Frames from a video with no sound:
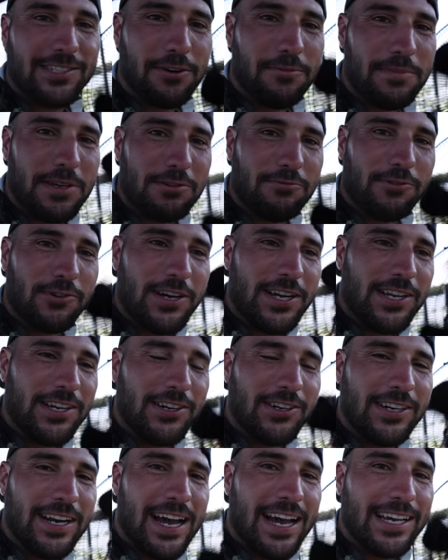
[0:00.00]
gonna be
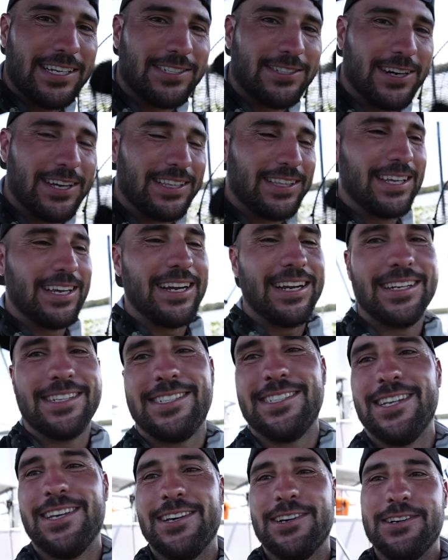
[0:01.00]
real nice right there.
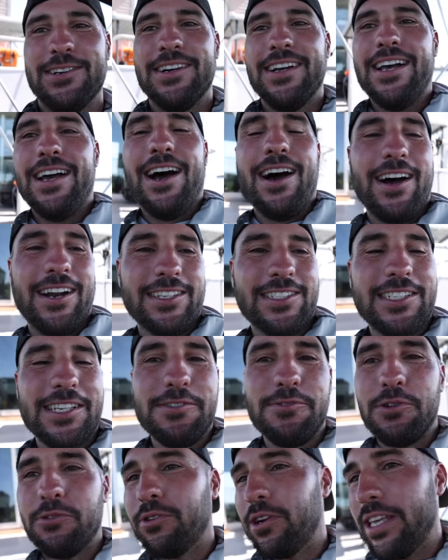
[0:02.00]
So honestly,
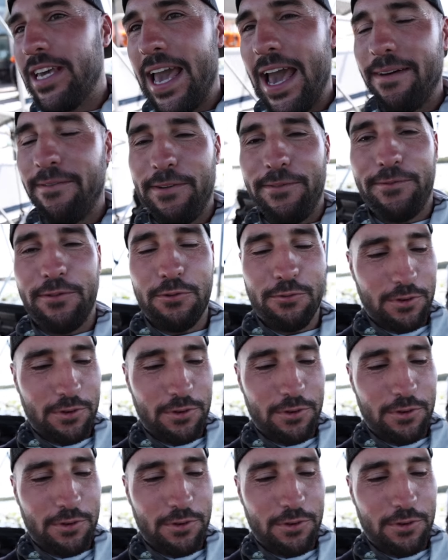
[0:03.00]
we really have it for